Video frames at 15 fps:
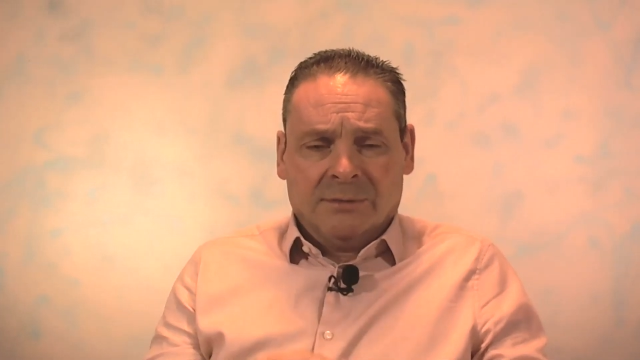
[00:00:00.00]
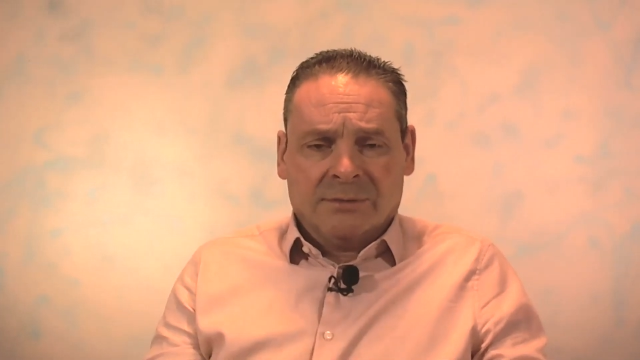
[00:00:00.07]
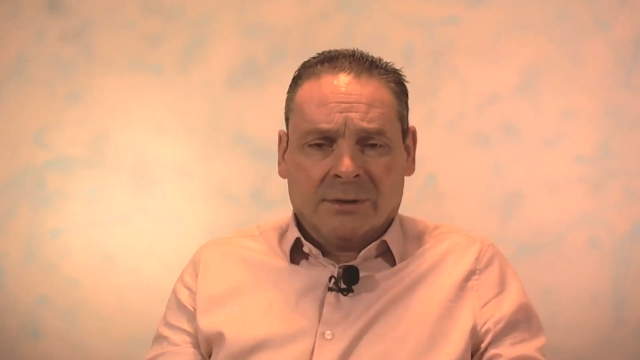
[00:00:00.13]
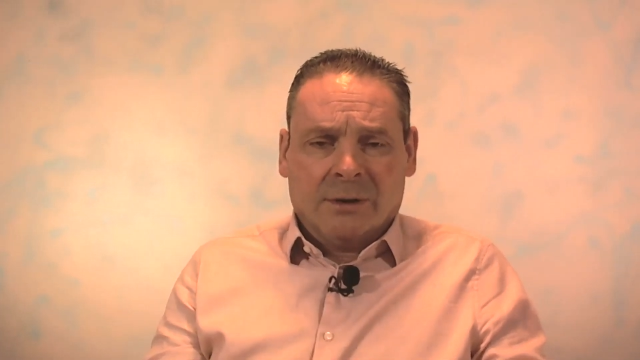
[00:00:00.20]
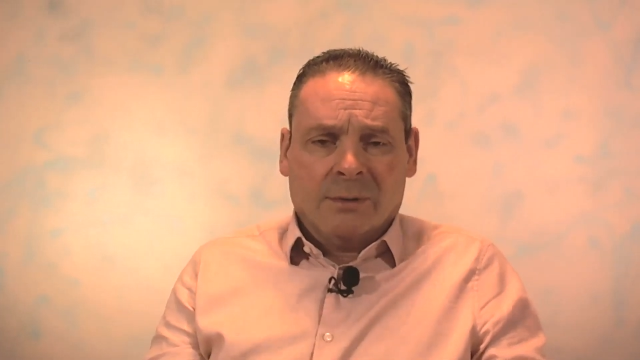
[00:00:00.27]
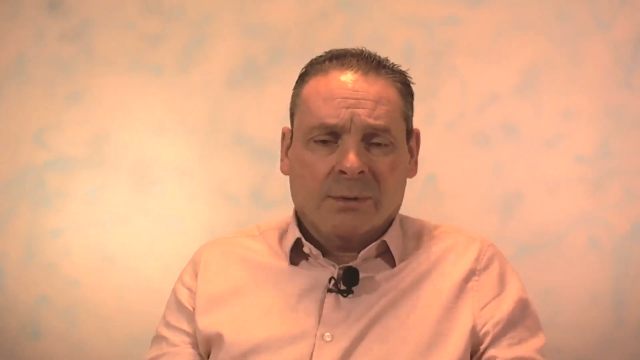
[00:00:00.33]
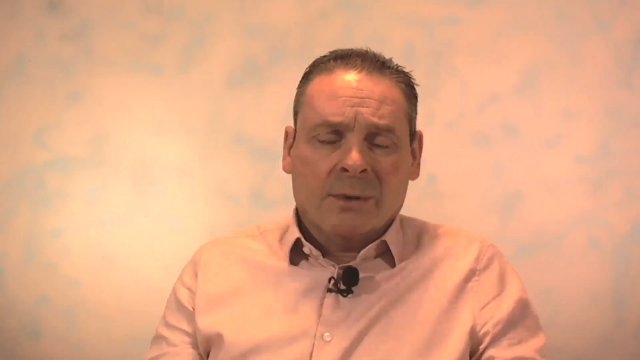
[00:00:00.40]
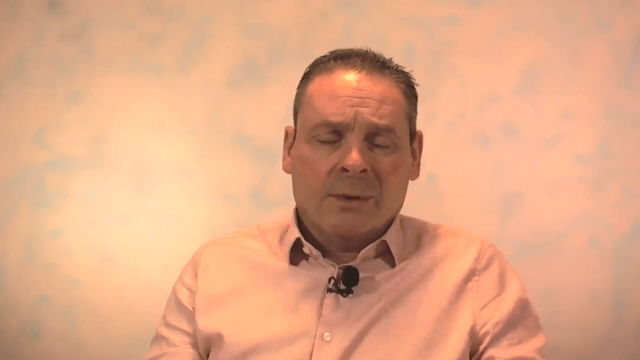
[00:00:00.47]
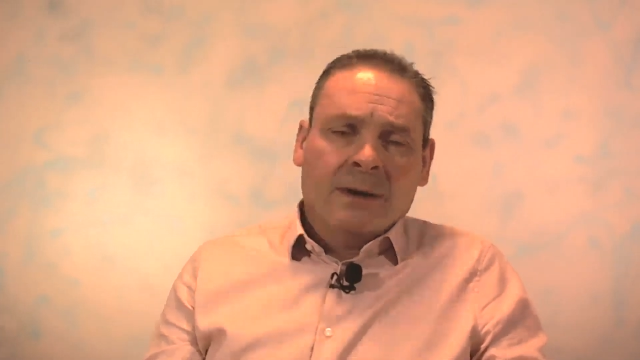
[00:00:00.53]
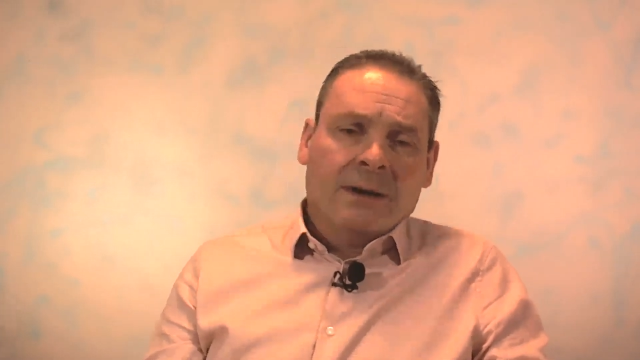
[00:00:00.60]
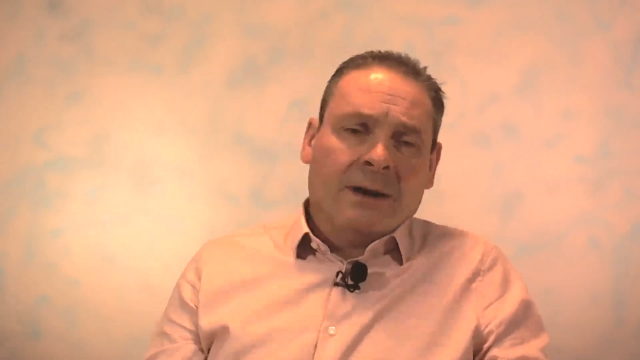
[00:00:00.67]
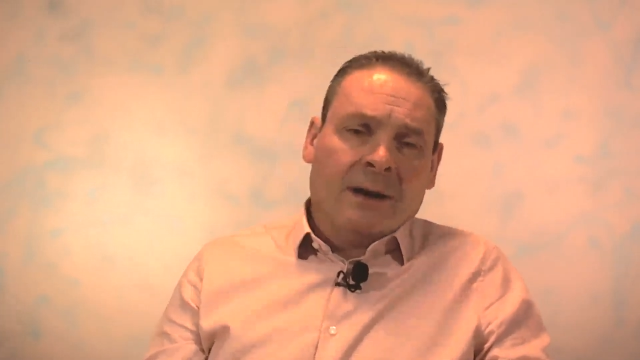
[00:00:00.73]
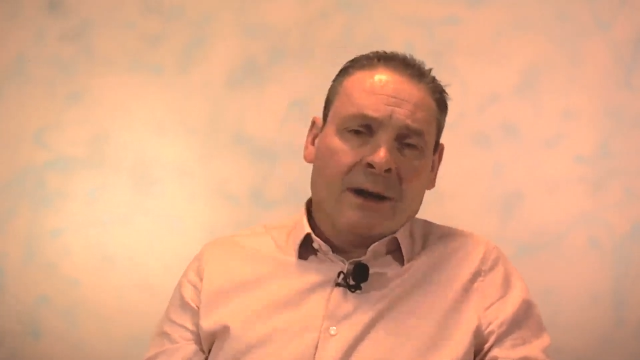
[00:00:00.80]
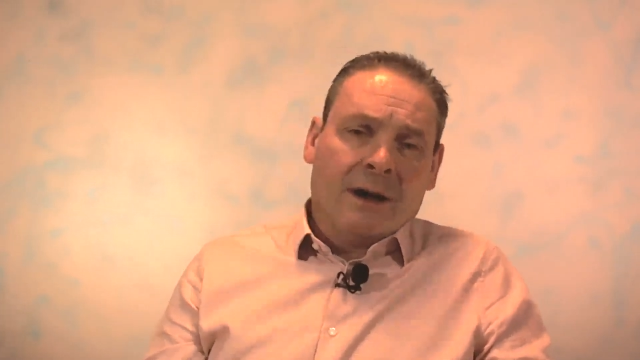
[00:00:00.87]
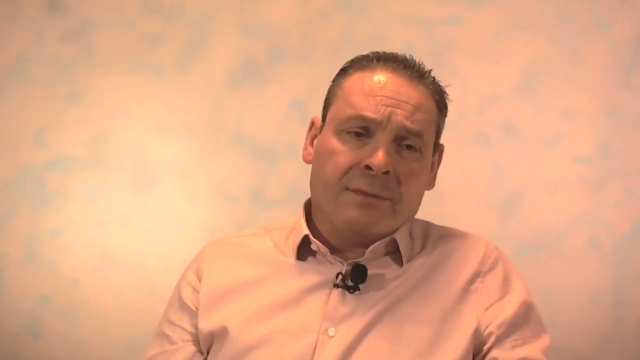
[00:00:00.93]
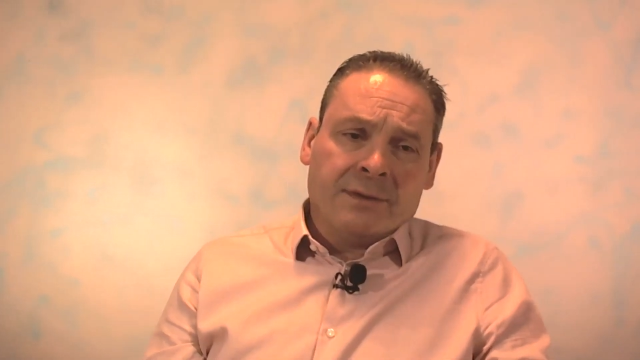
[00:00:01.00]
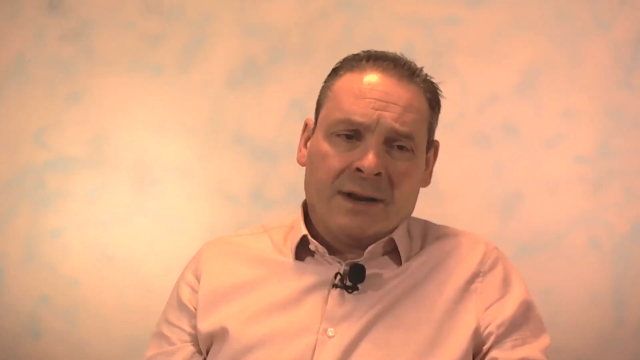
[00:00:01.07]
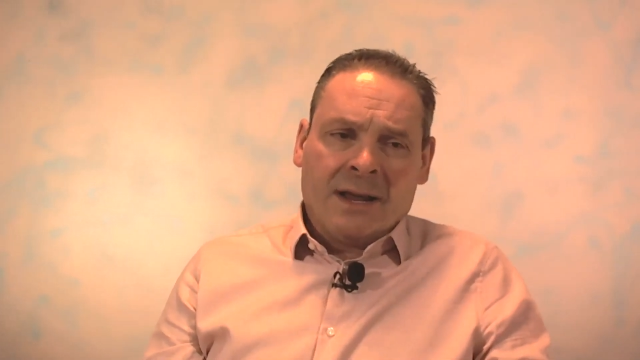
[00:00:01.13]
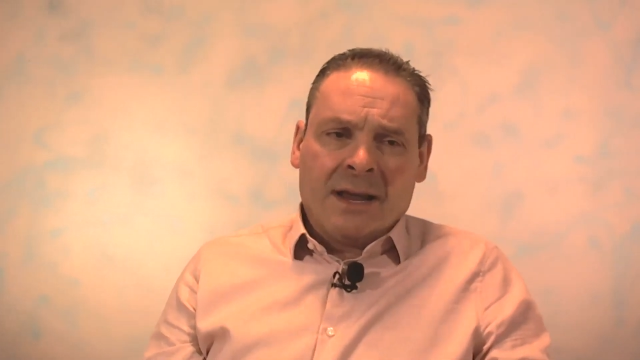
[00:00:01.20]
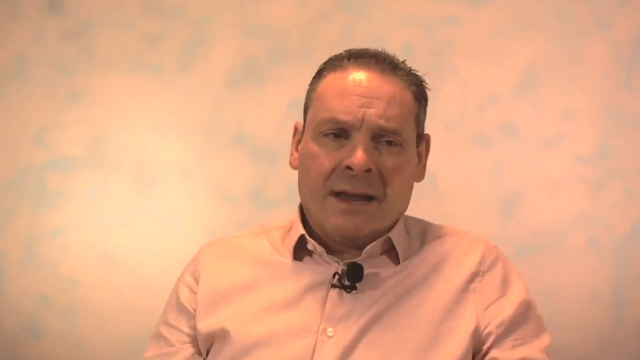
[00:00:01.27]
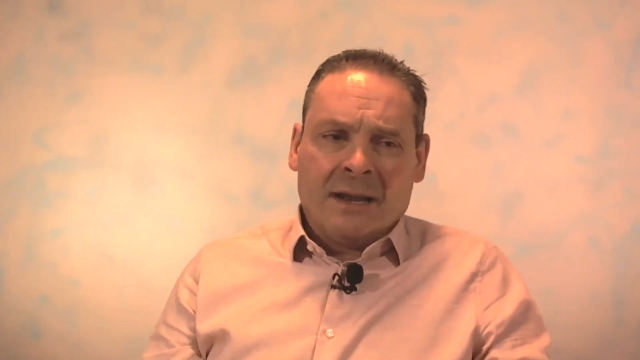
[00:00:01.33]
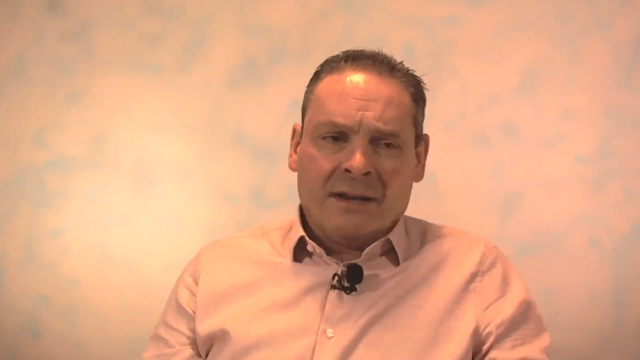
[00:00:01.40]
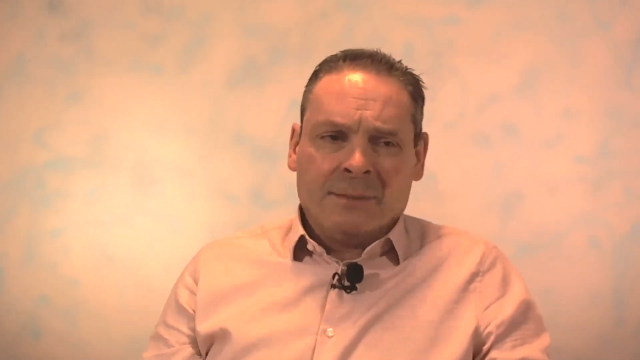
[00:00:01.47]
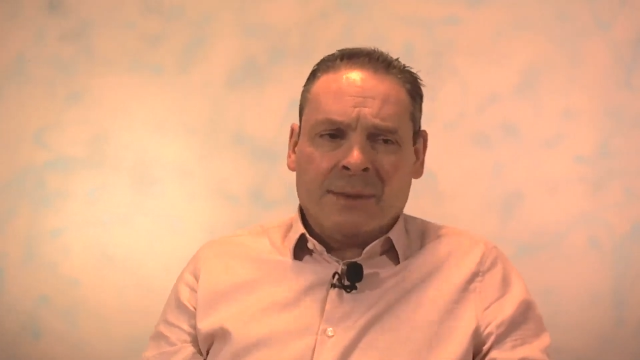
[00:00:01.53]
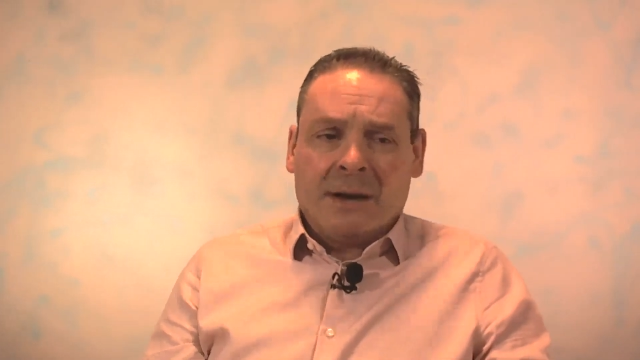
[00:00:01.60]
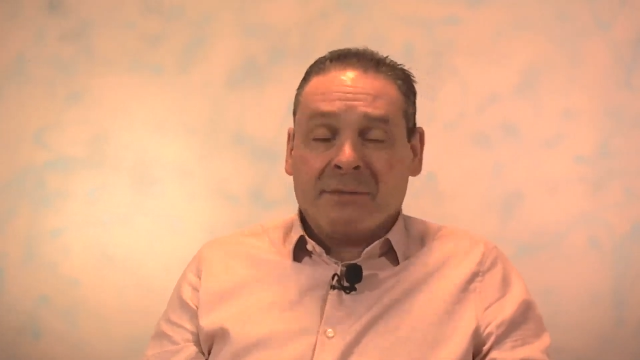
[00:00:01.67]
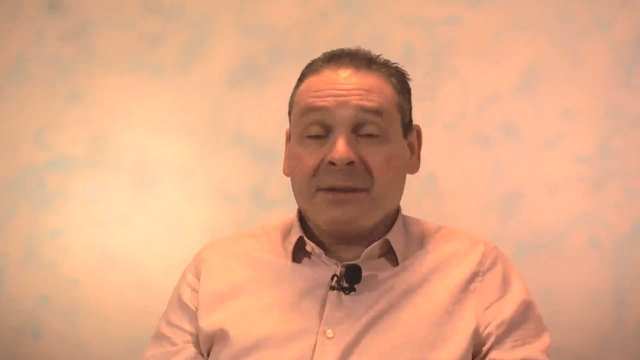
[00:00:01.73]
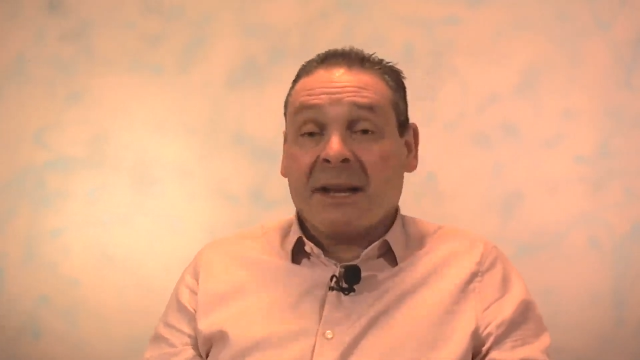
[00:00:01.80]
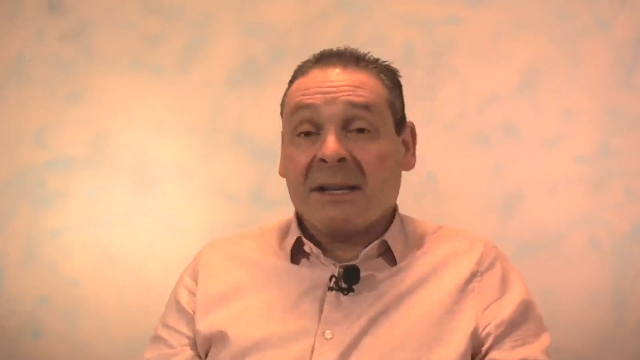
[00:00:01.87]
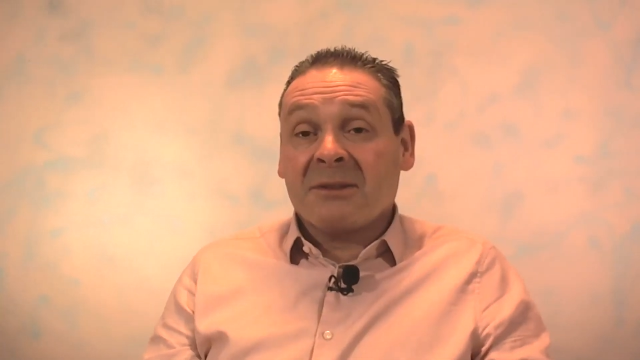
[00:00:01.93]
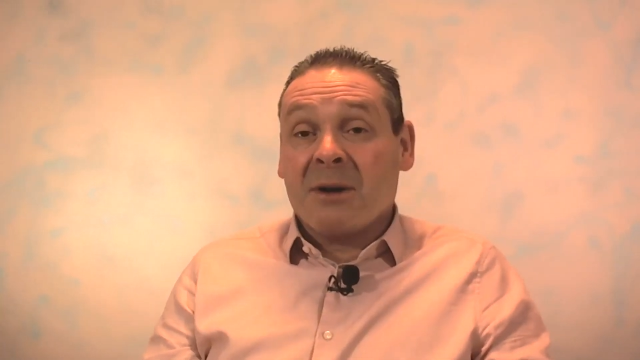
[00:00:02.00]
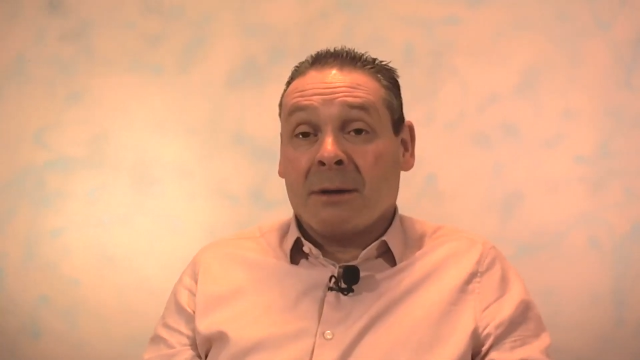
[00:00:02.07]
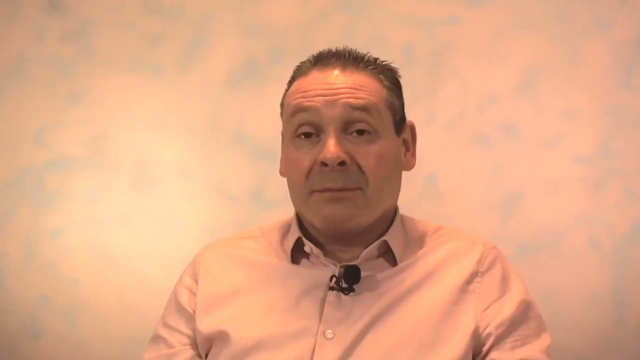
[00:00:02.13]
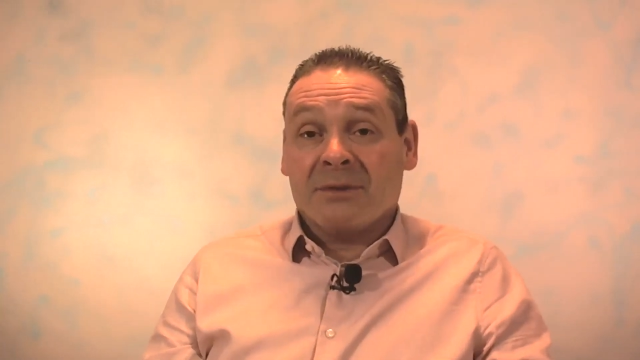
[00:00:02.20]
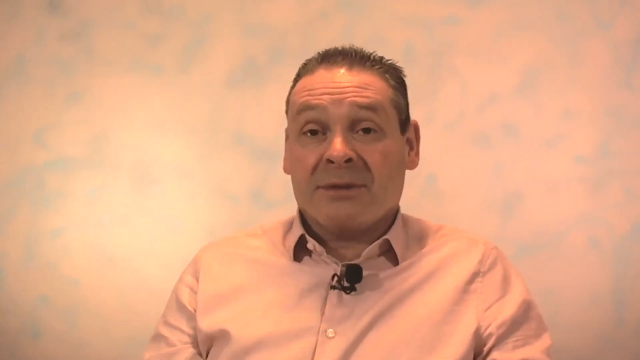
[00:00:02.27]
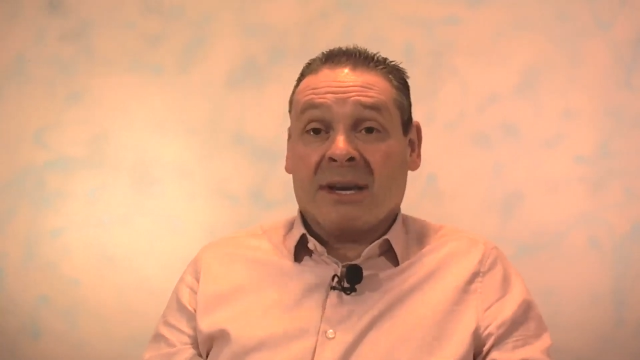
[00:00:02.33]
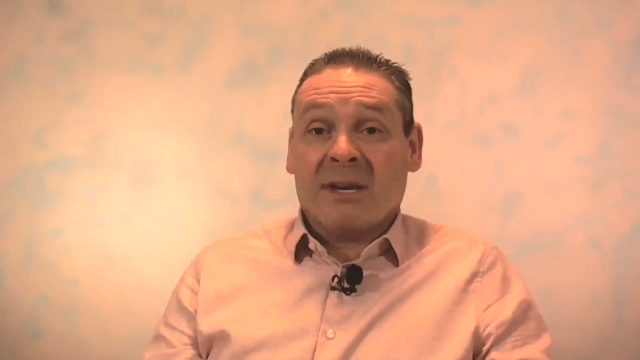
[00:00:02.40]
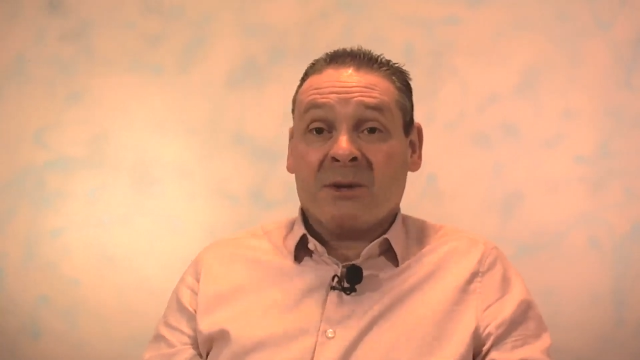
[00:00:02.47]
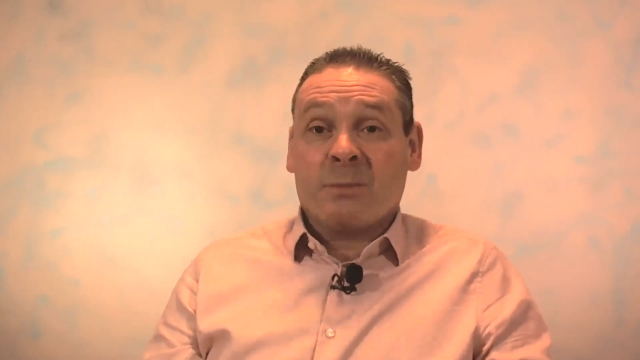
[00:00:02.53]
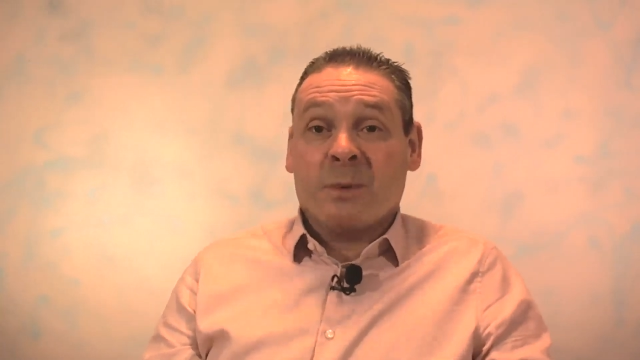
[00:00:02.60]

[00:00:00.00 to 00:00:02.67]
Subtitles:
So I often end up having that conversation